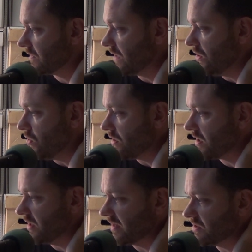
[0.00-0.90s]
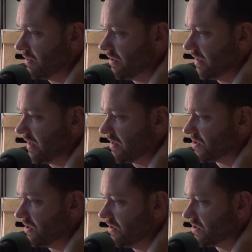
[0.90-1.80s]
A horror collectible, and
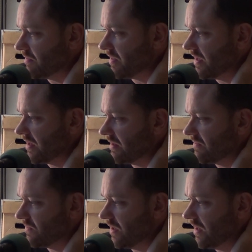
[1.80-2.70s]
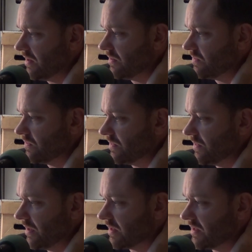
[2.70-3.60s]
also something
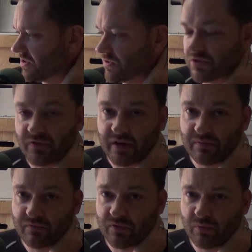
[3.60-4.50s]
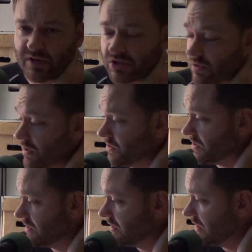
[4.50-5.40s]
an exclusive item from
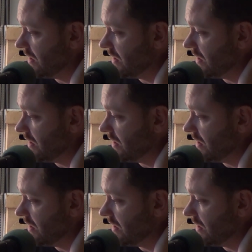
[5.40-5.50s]
Westeros,